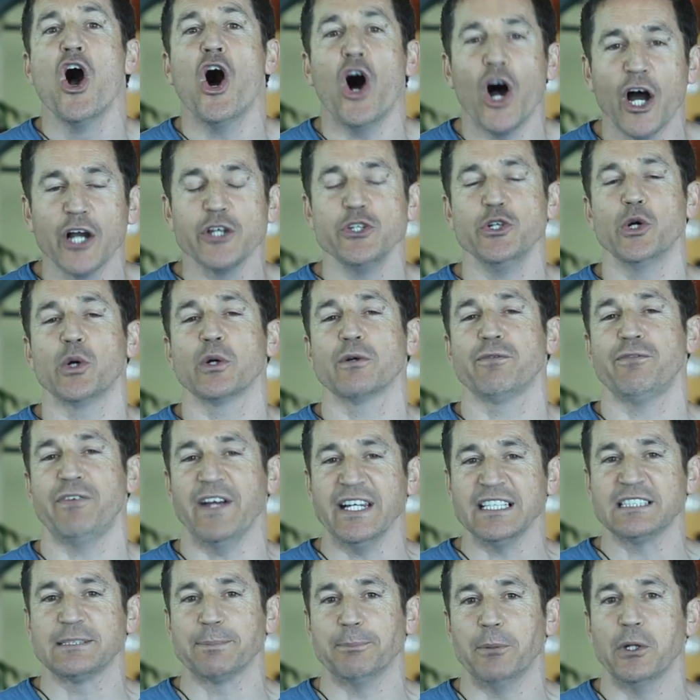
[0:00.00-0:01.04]
on your
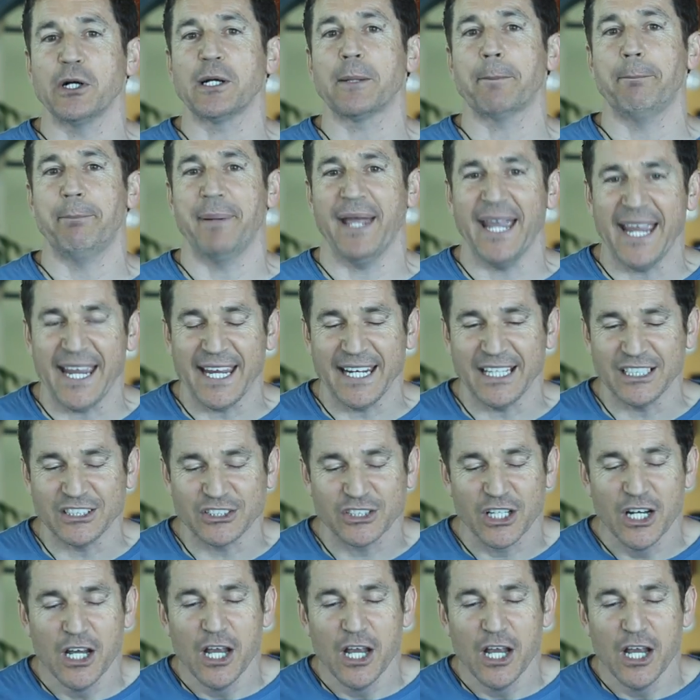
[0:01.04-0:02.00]
Facebook page.